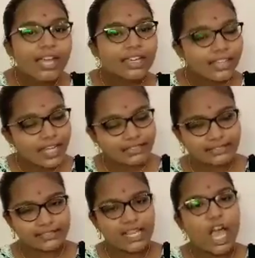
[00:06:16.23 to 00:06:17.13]

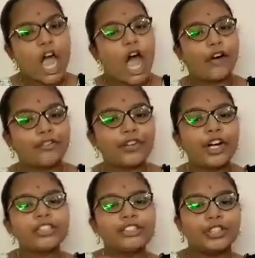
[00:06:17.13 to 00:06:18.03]
Yes, of
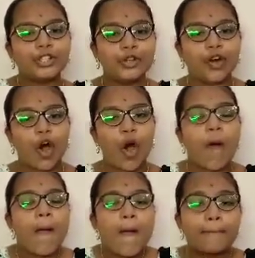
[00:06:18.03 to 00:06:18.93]
course you know.
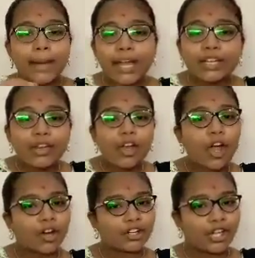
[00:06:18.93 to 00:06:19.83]

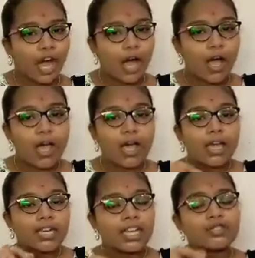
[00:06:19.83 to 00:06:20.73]
Mitochondria
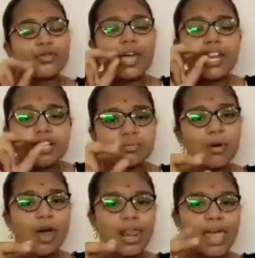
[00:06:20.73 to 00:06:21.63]
is very
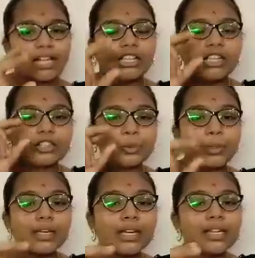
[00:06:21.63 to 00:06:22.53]
small and
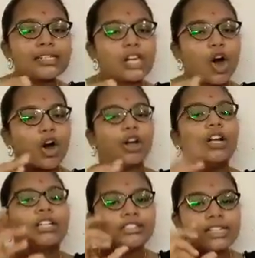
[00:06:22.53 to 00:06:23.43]
spherical
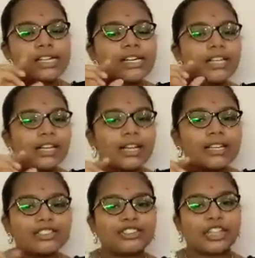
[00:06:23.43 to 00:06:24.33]
or
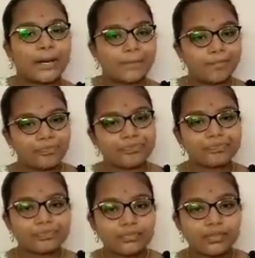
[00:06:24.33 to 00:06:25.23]
cylindrical shape.
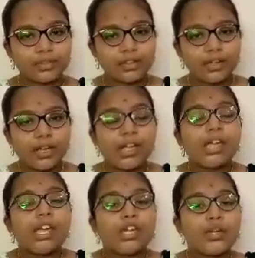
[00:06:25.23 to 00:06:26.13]

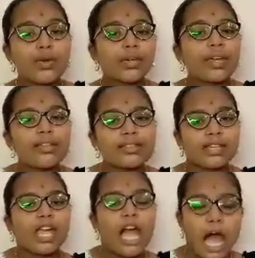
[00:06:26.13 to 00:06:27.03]
You can
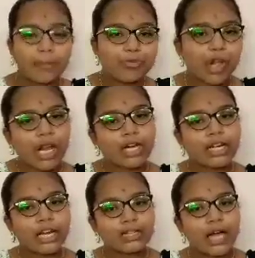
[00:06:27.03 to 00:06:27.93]
see, observe
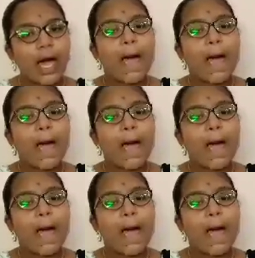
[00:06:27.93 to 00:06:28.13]
under the